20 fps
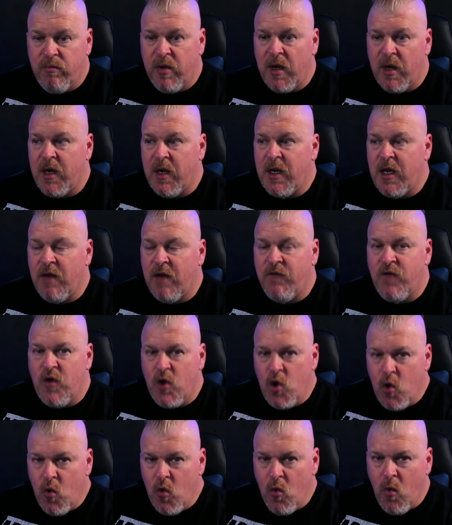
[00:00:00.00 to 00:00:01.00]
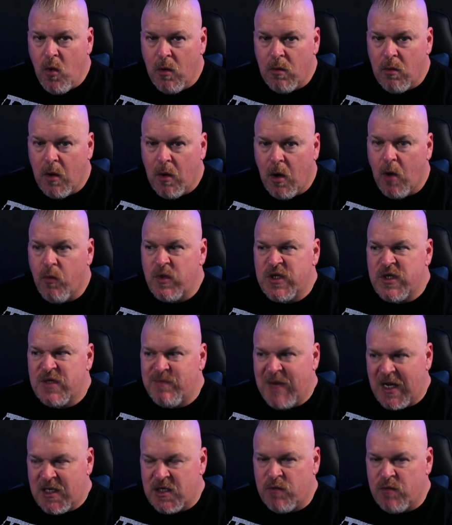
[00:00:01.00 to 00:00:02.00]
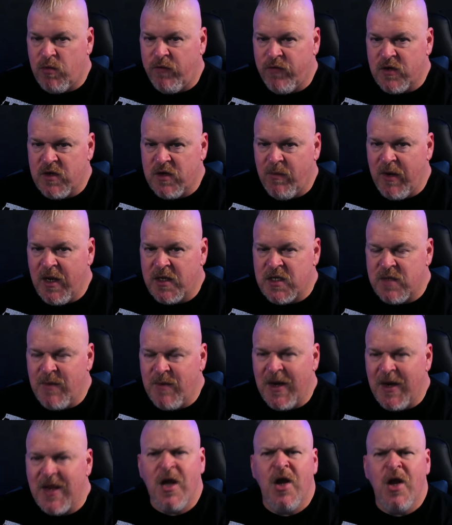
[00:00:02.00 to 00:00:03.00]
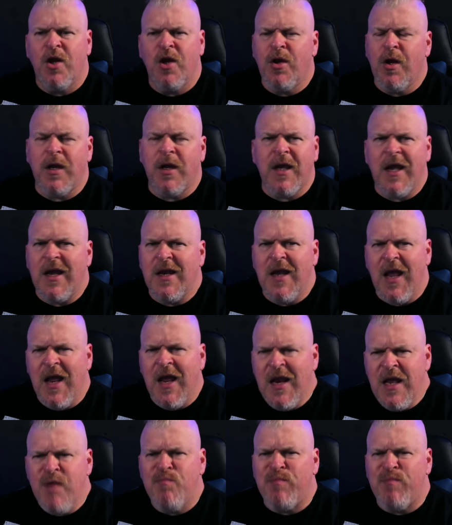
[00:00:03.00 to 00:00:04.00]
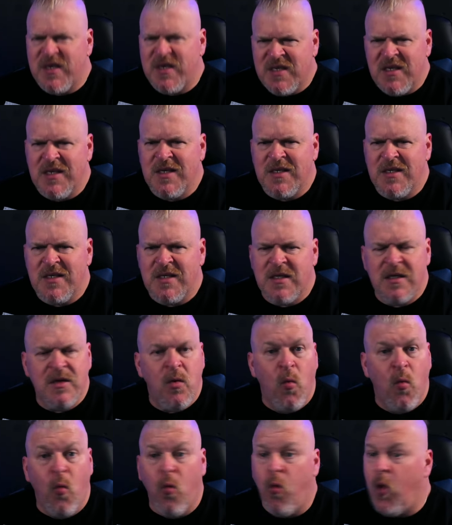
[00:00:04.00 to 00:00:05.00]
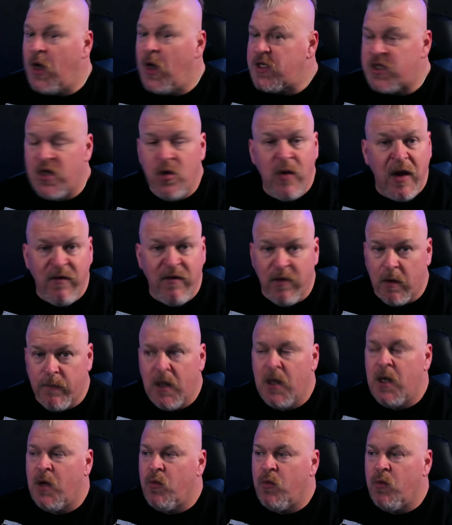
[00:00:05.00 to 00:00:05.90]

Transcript: But if you are responsible for somebody else's money, look, in any business whatsoever,